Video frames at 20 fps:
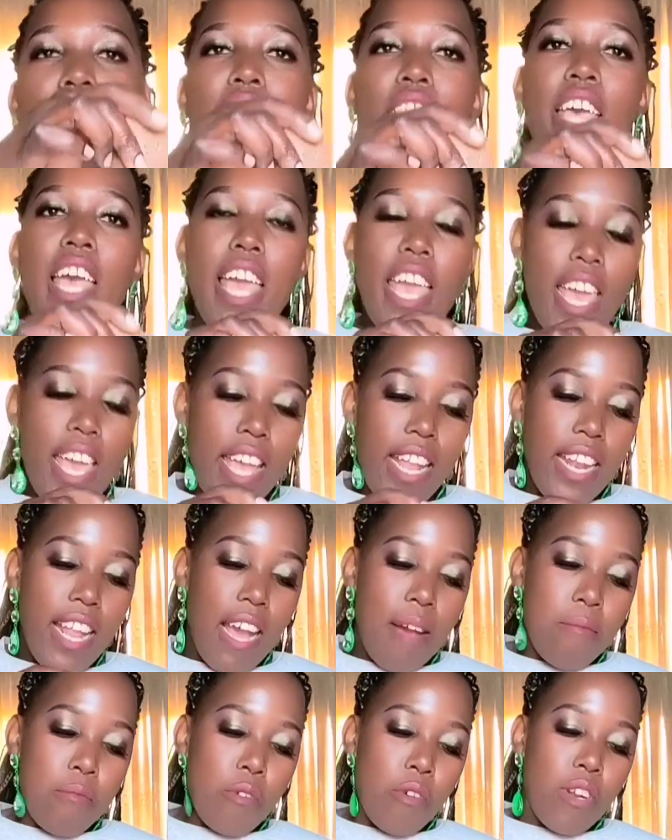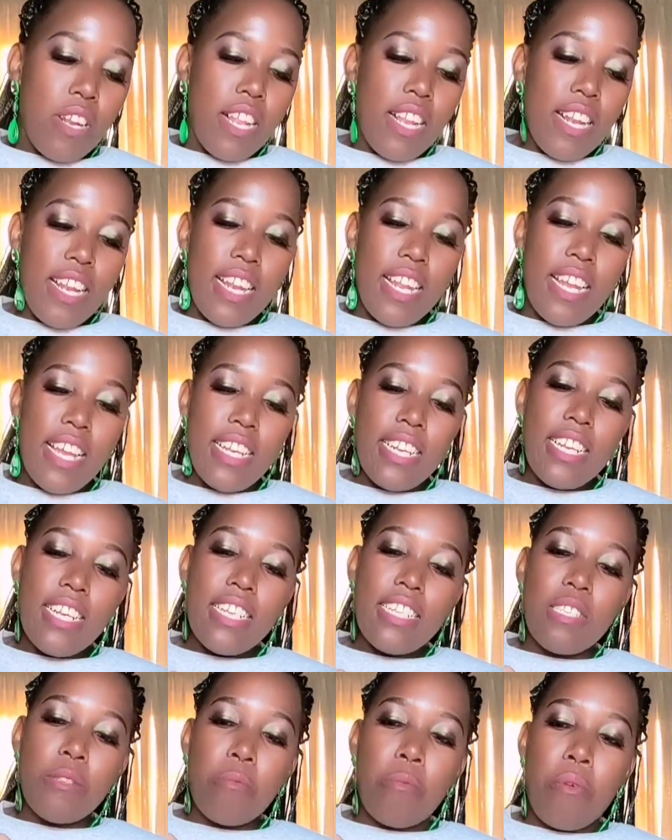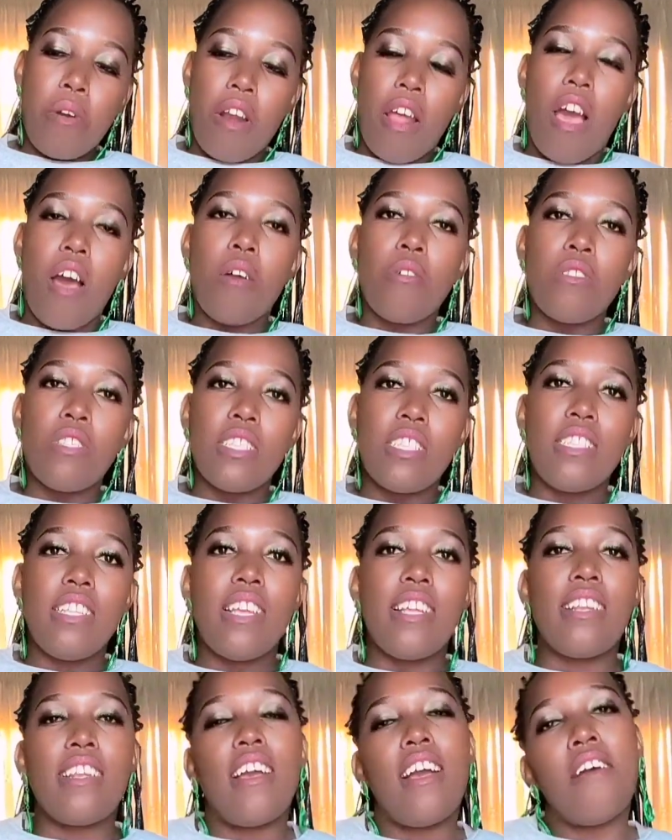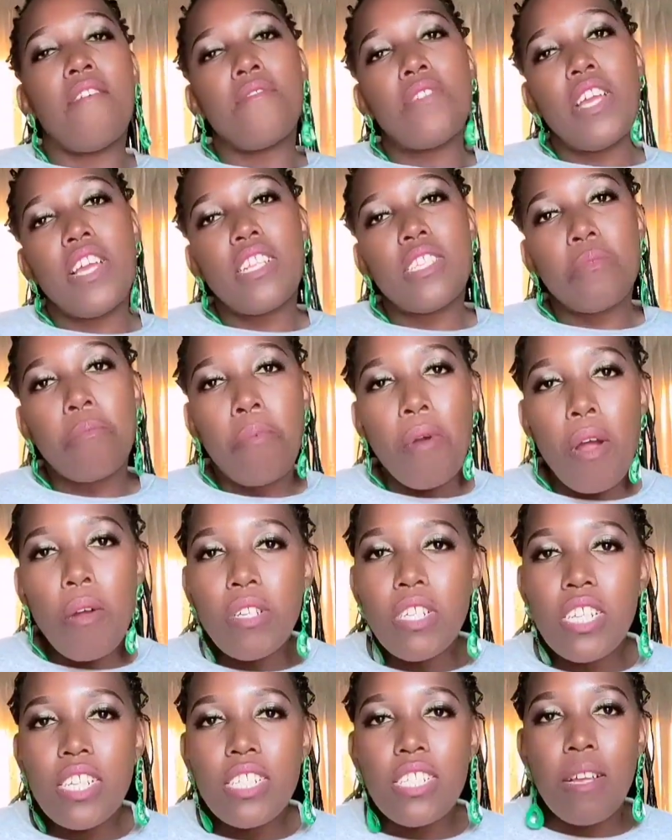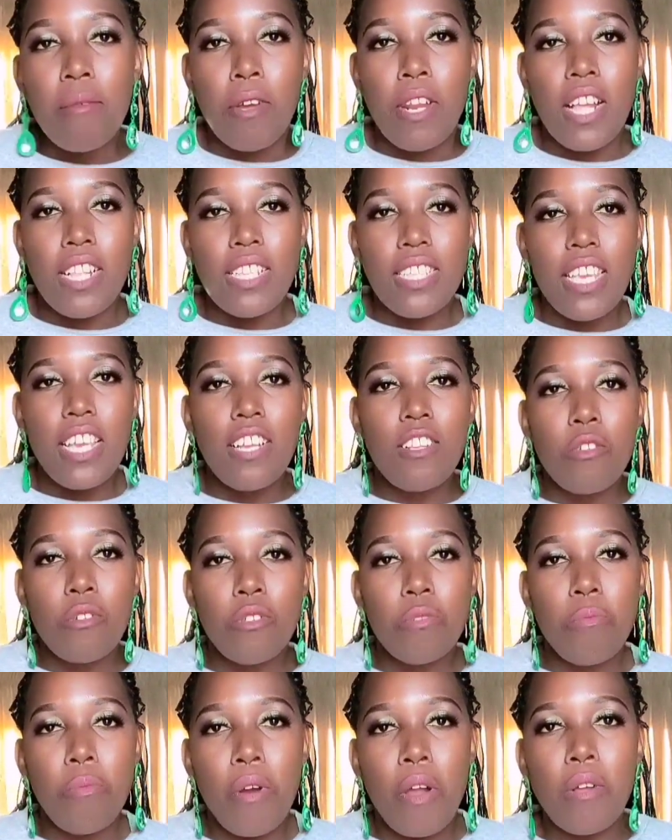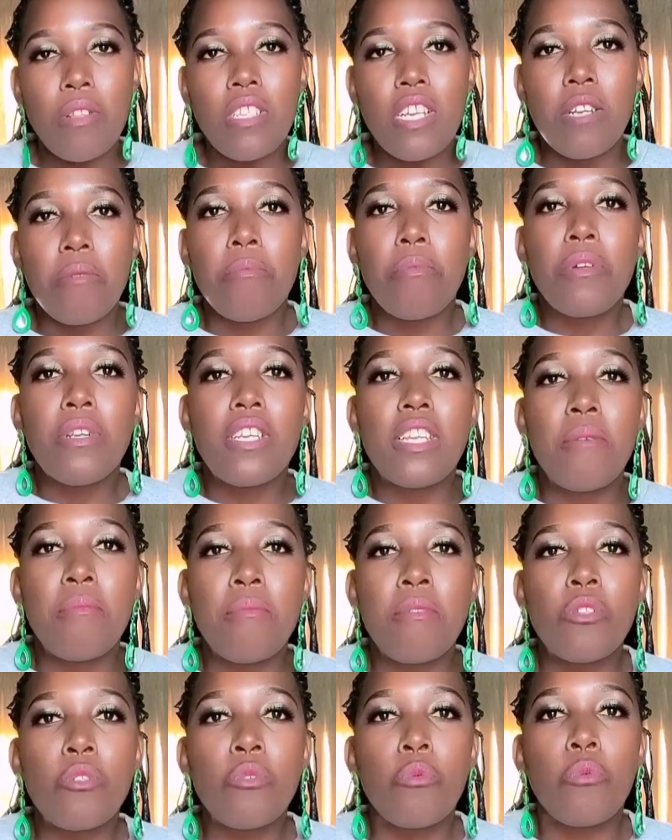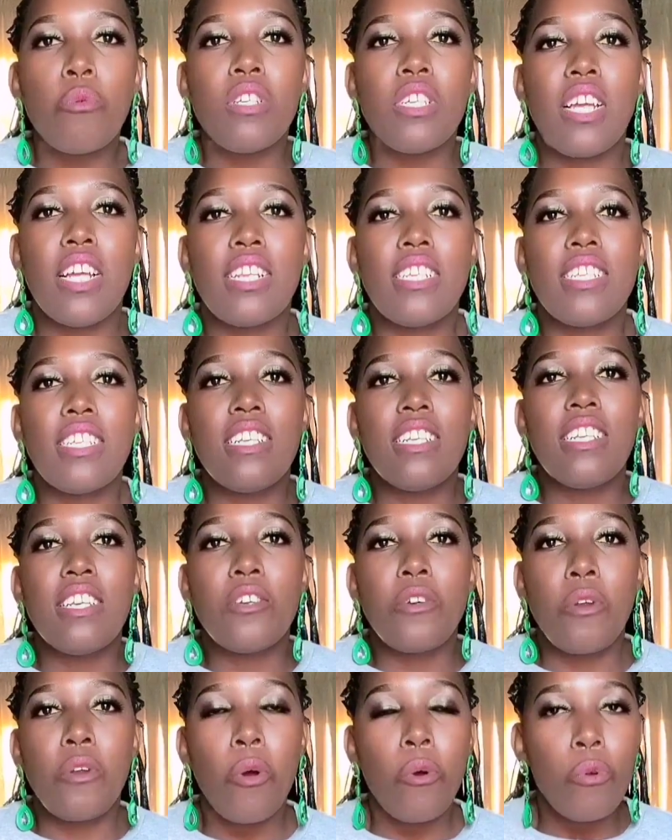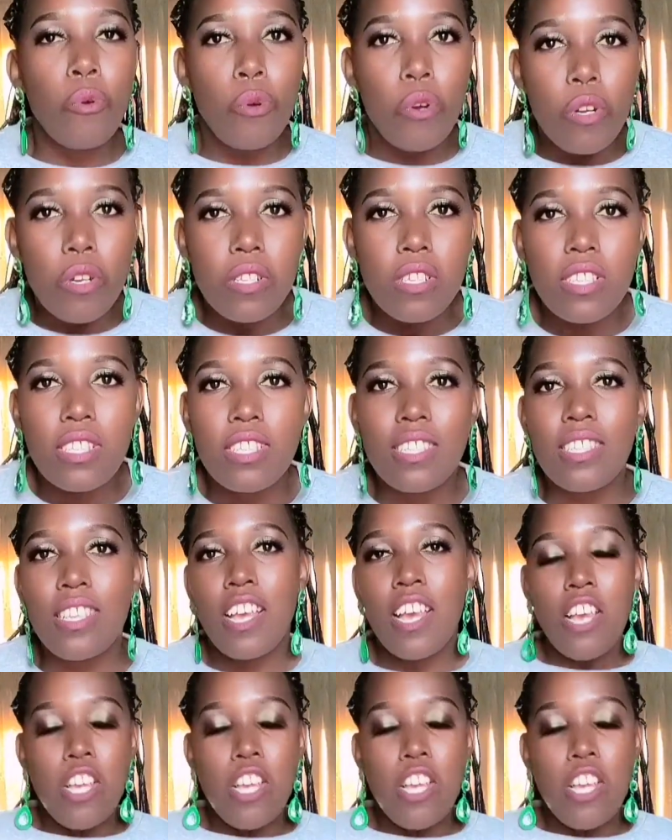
Then I'm gonna let it sprout. Then after it sprouted, I'm gonna take those sprouts and put them into water until they grow roots.